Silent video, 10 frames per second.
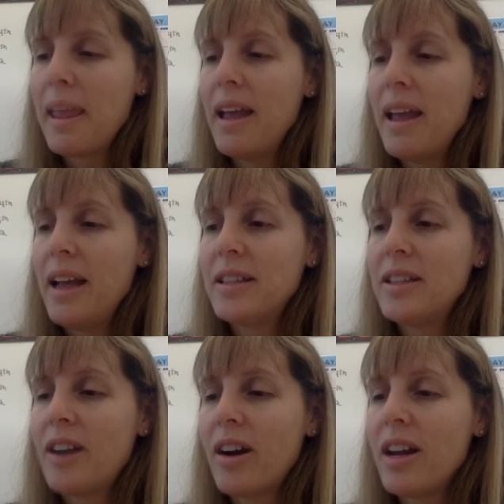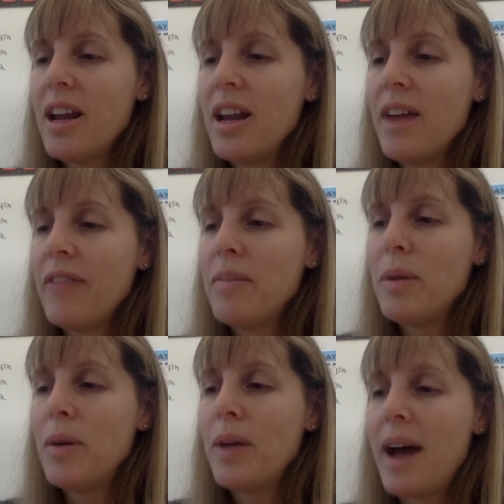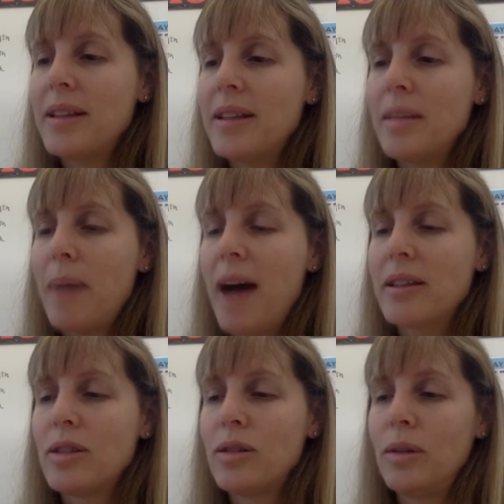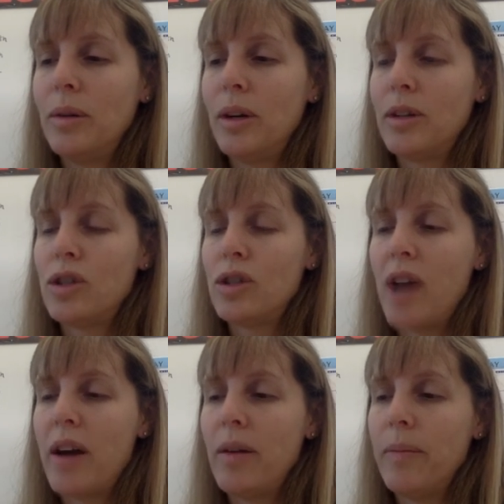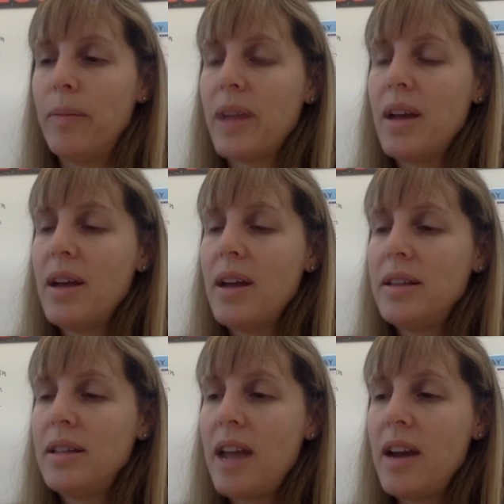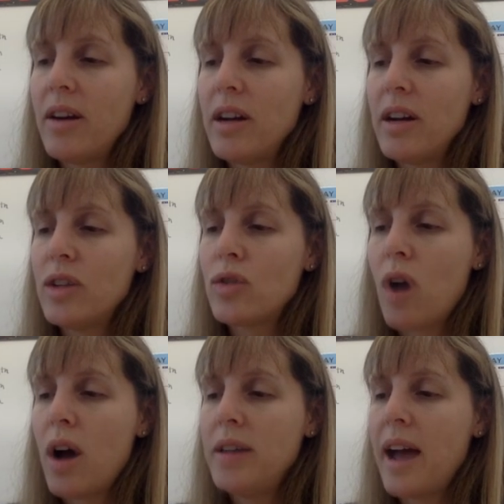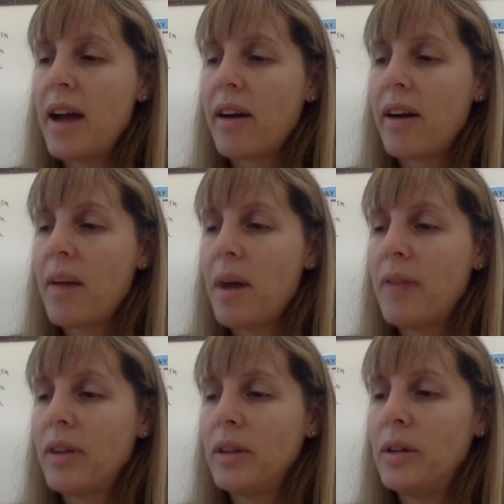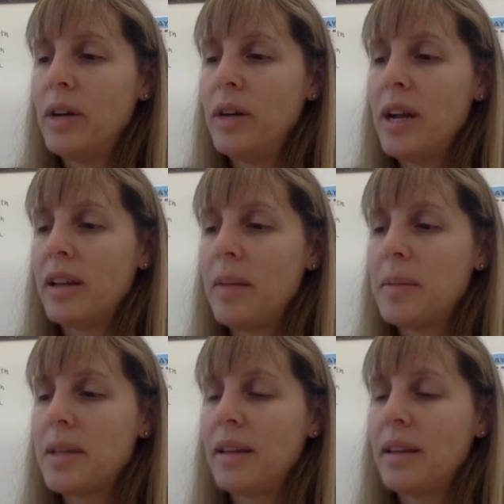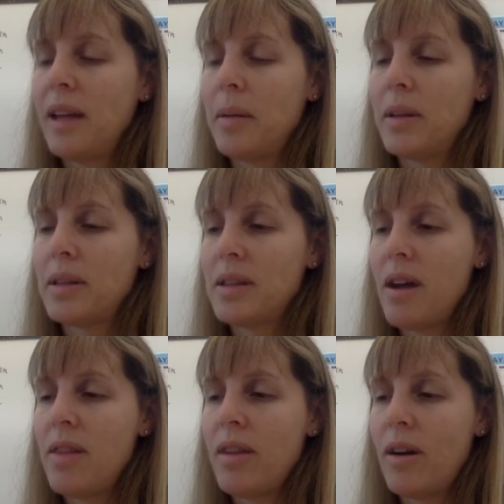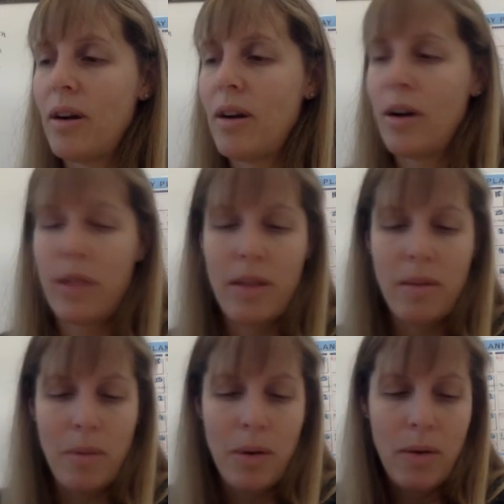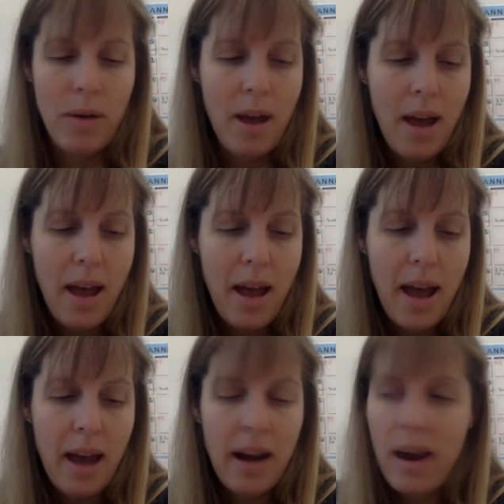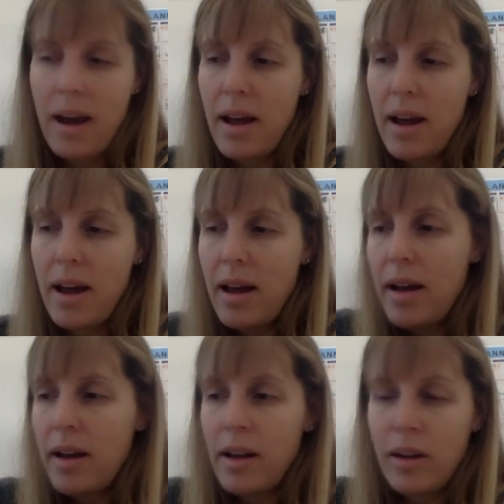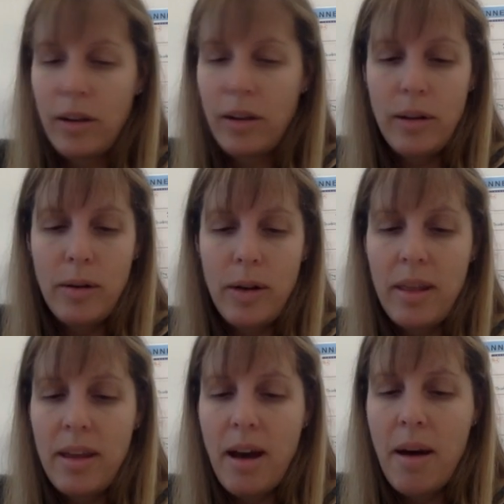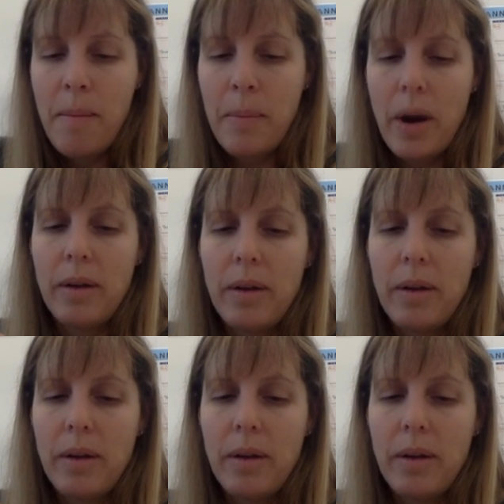It's a darkening of the moon as it passes through Earth's shadow. Today you're going to draw a diagram of a lunar eclipse and label the sun, the earth, and the moon, and include the umbra.